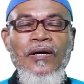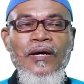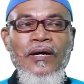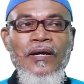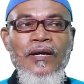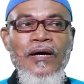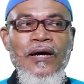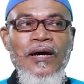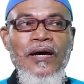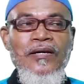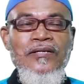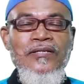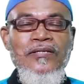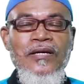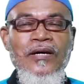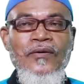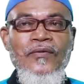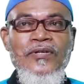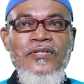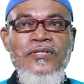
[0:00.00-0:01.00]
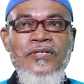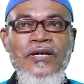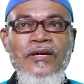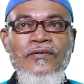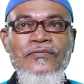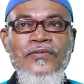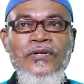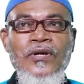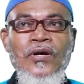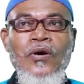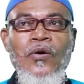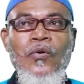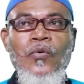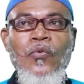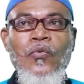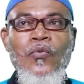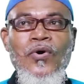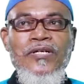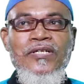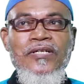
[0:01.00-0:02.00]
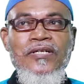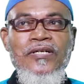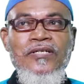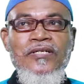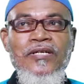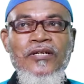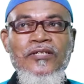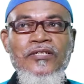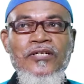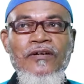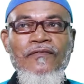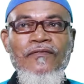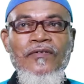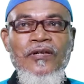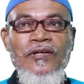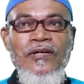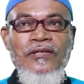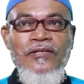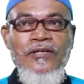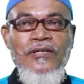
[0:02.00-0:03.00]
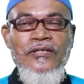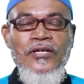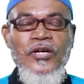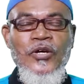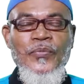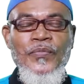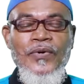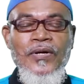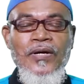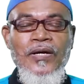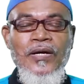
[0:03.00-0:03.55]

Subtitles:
and ask ourselves what is a Java data type.